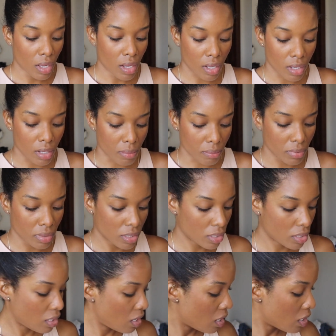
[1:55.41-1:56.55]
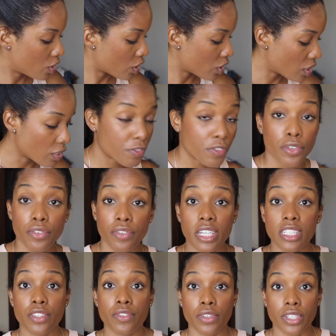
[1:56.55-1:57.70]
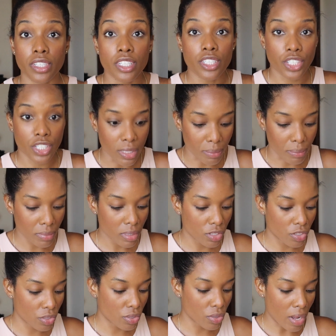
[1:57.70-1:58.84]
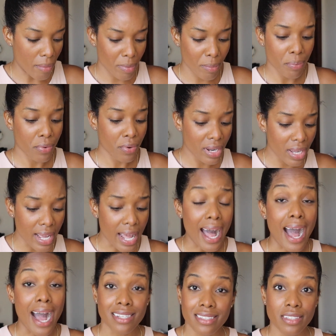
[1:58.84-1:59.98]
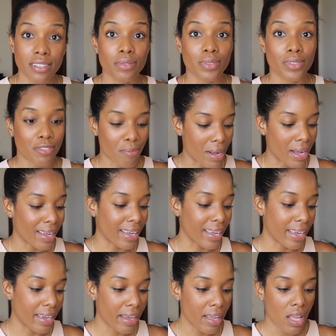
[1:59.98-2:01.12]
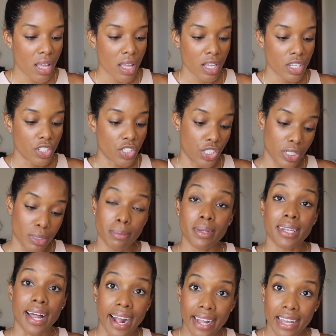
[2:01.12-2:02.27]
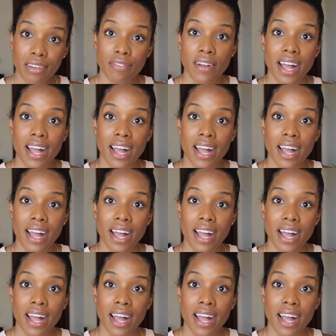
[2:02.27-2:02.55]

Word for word: um, just a few things for the gym because you know I've been pretty active with my gym life.